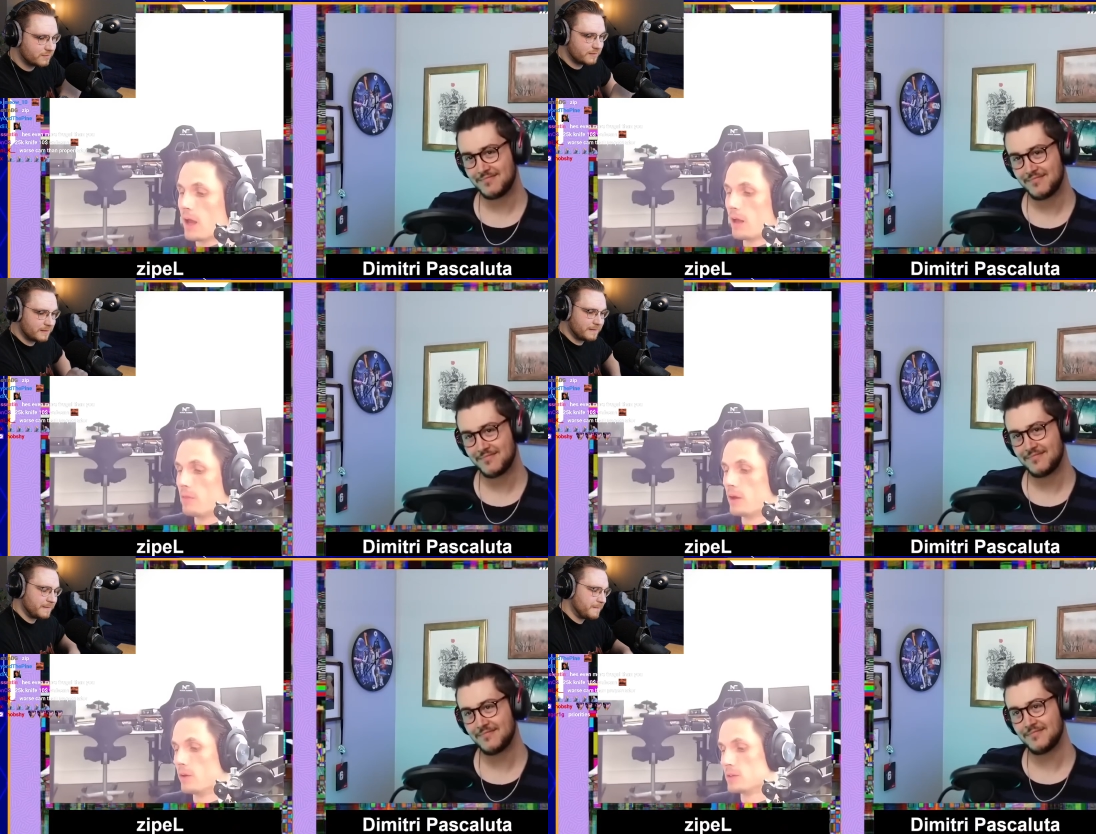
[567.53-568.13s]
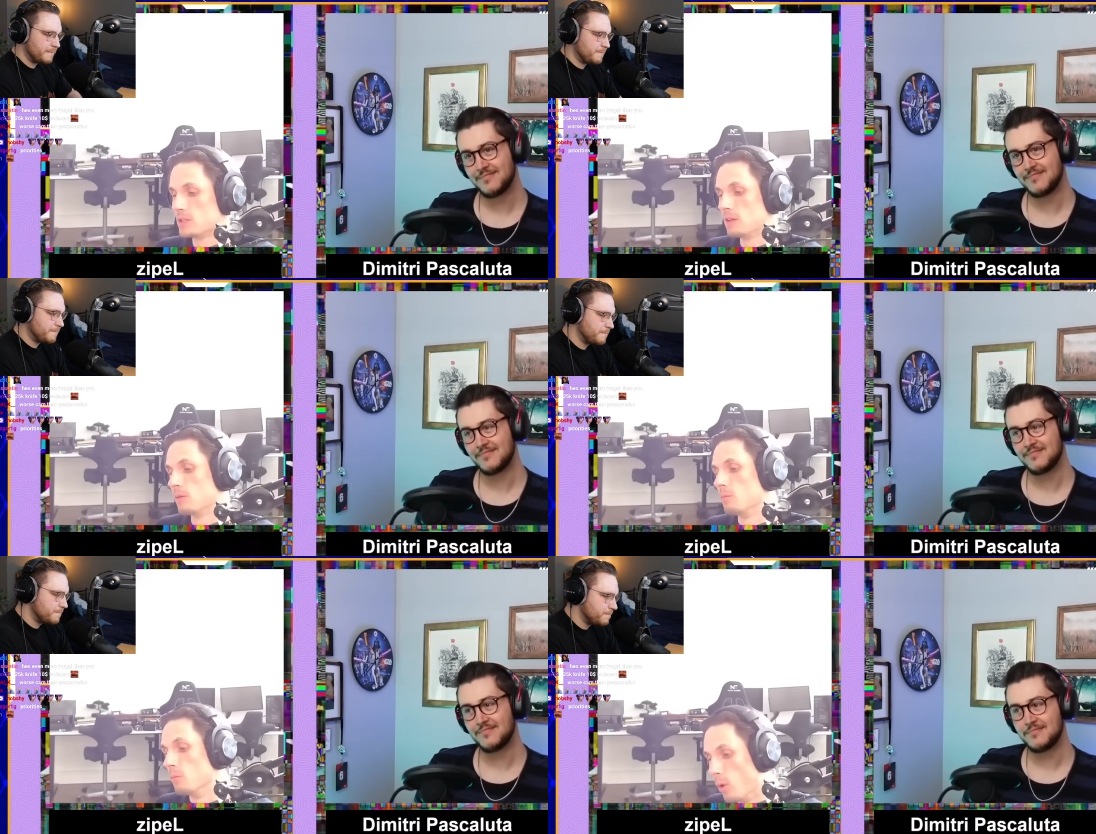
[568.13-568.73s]
Speaker 1: And there is
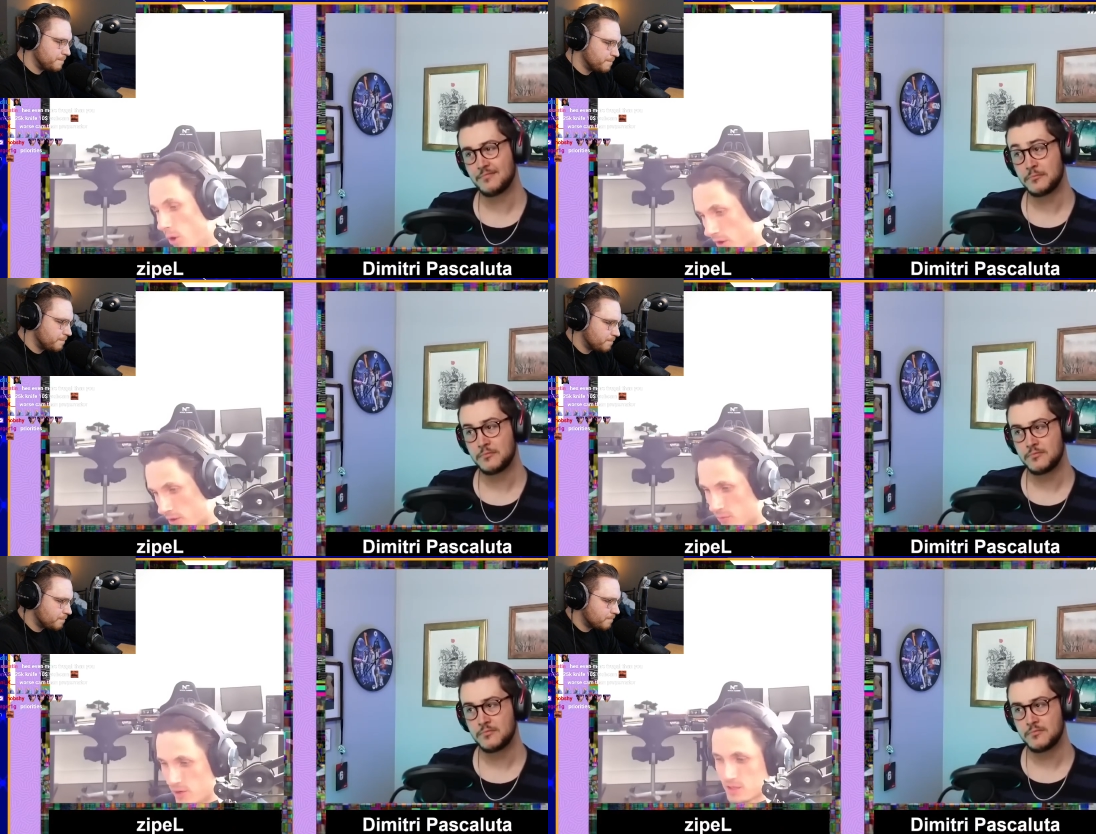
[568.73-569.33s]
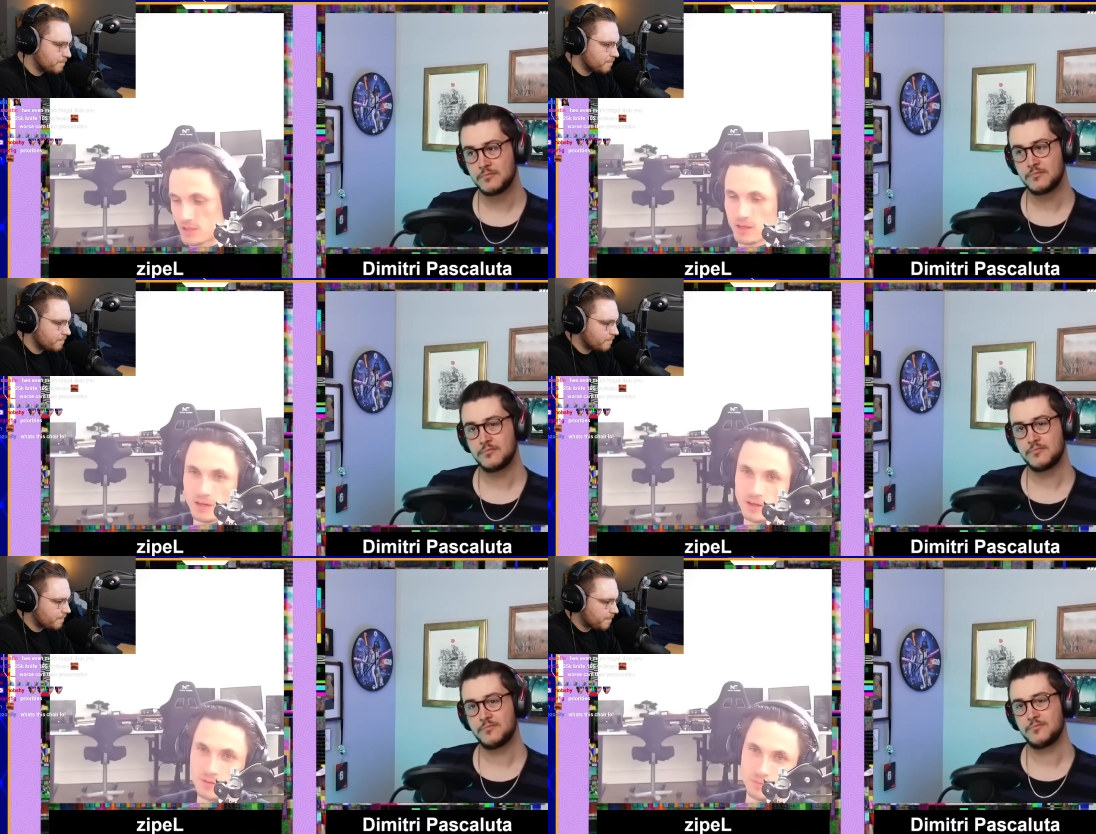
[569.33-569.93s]
even more
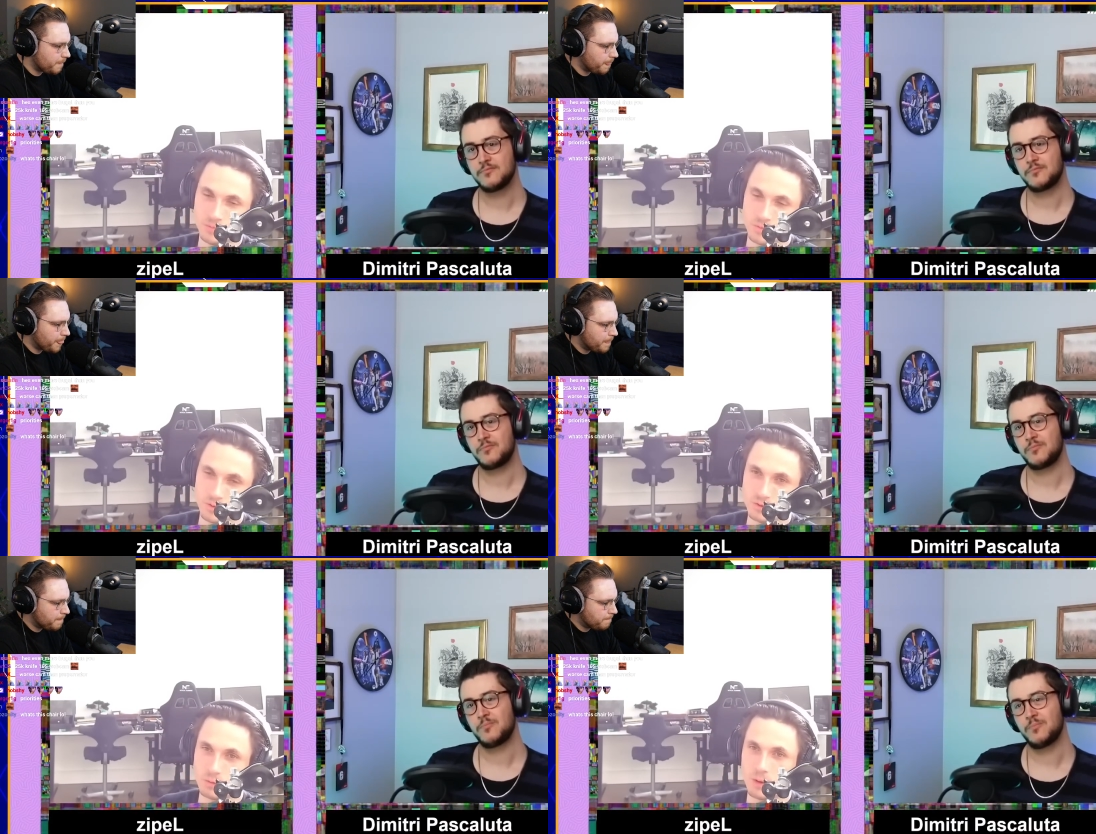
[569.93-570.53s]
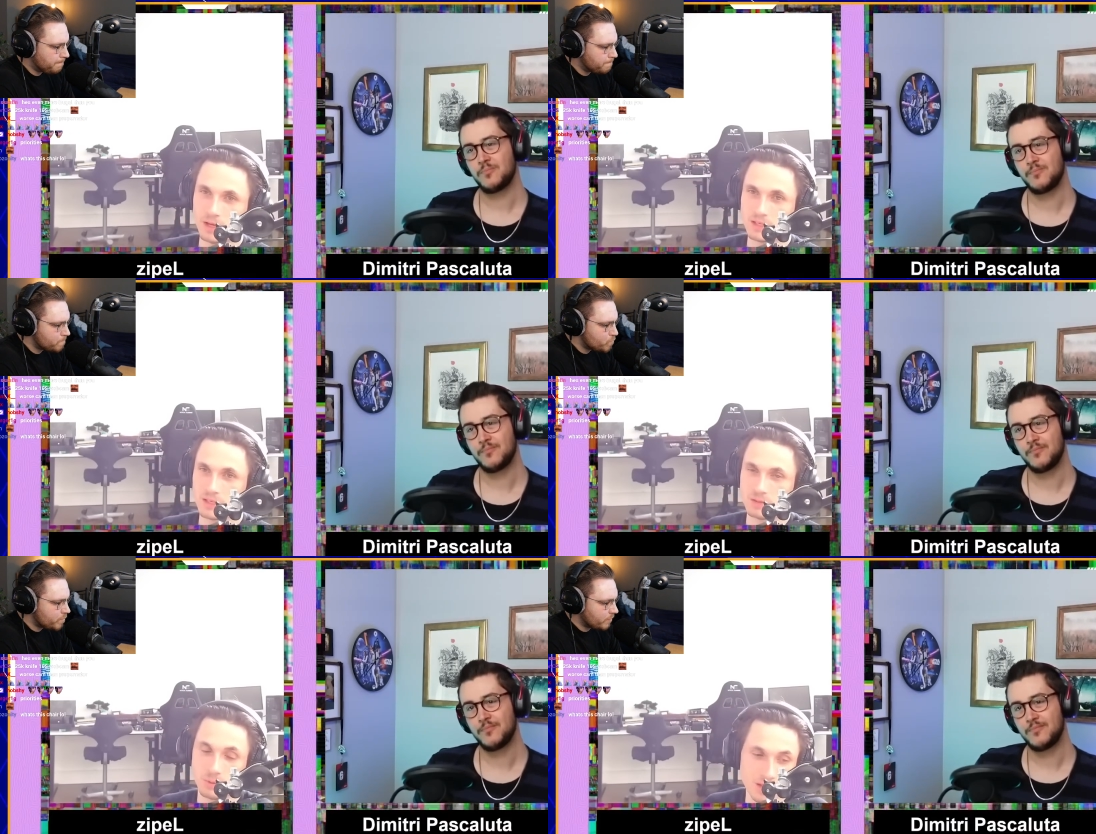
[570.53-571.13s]
reason to buy
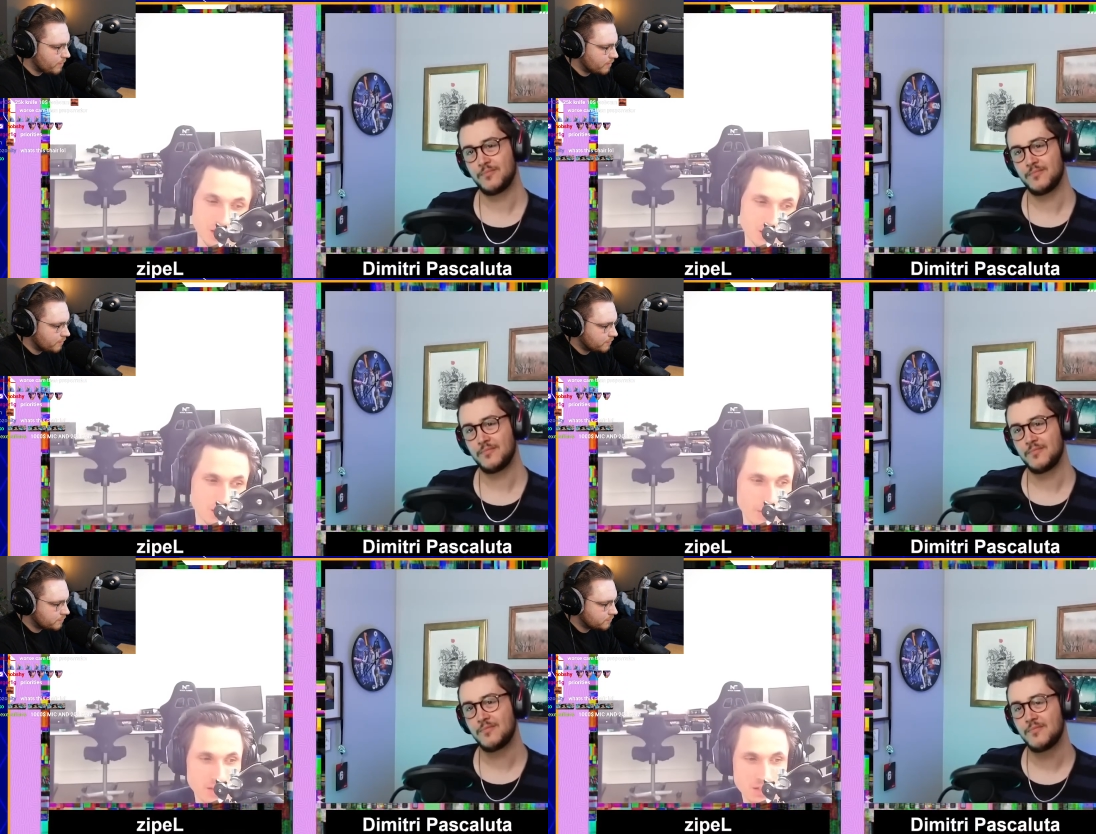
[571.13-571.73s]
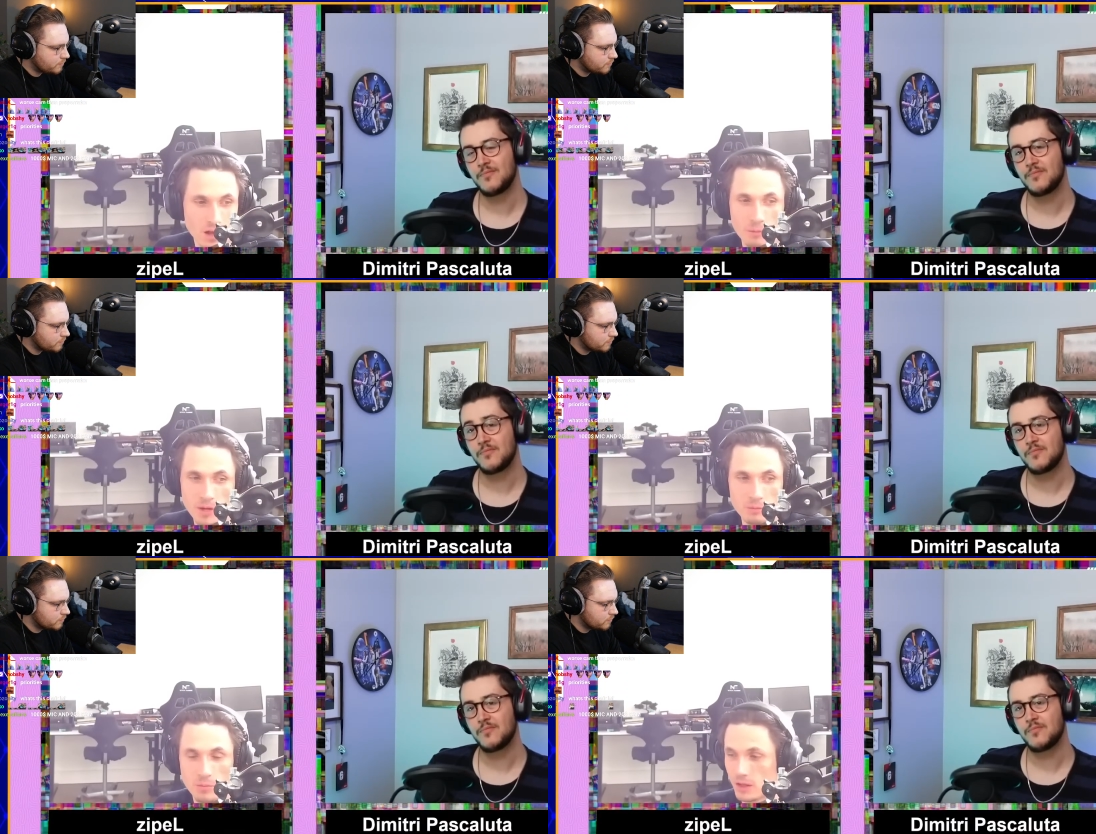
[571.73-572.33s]
skins. But then it depends on how
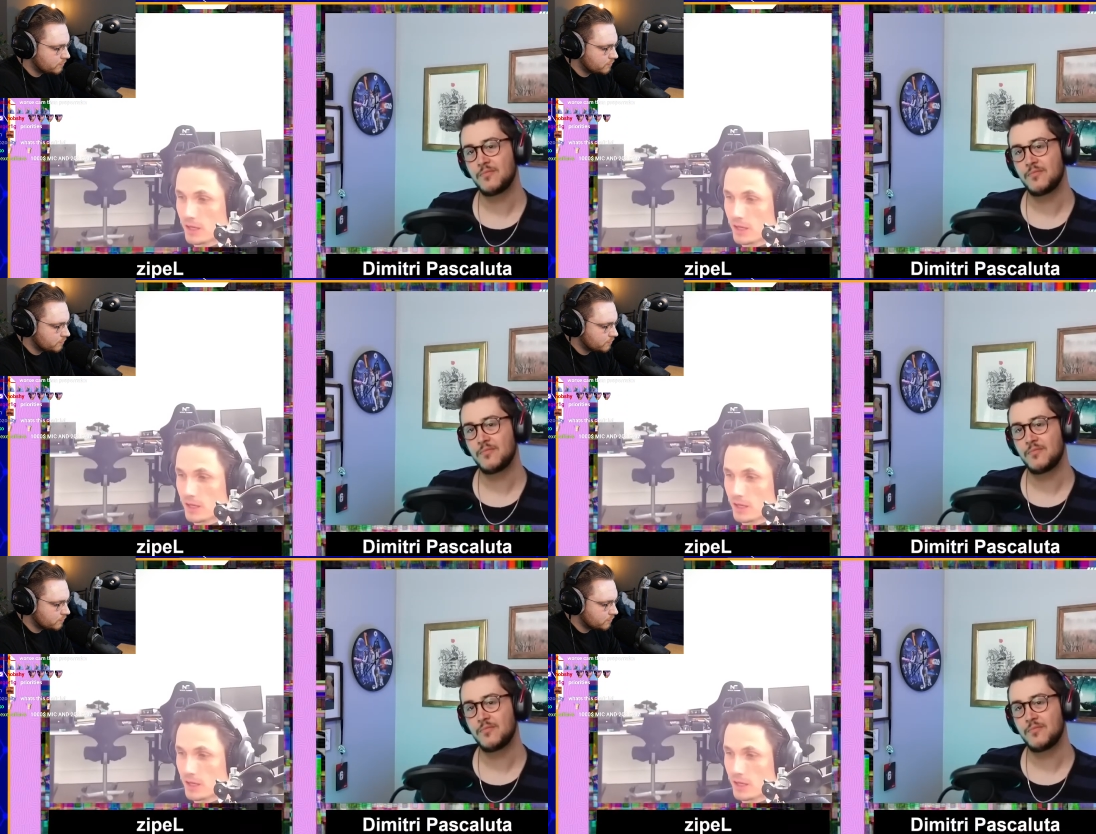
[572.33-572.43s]
many,